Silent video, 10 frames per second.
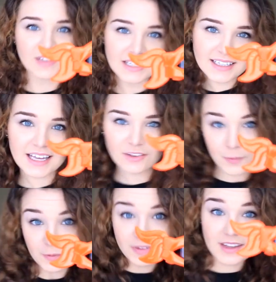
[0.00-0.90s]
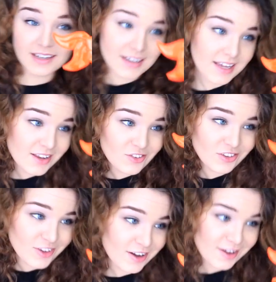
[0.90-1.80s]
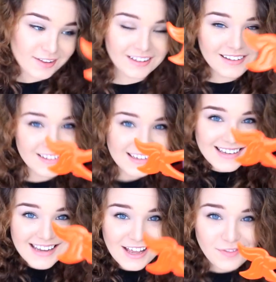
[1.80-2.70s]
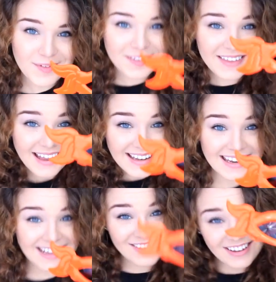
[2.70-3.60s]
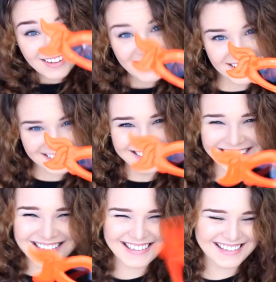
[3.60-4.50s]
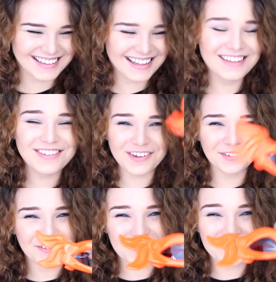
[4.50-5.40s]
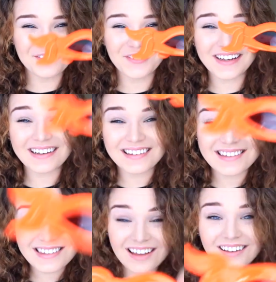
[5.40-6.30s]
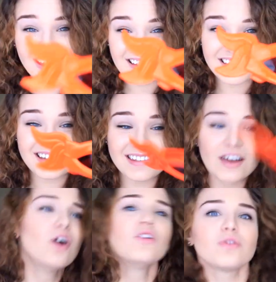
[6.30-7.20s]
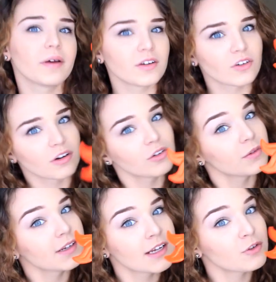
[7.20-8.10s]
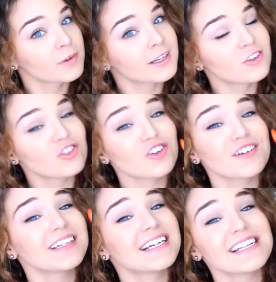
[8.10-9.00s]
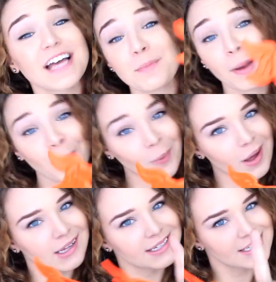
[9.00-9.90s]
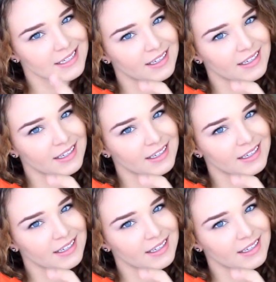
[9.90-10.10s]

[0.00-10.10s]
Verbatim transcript: Teenage Mutant Ninja Turtles, Teenage Mutant Ninja Turtles. That's so cool. Freaking sunglasses. So I can turn into a Teenage Mutant Ninja Turtle anytime I want.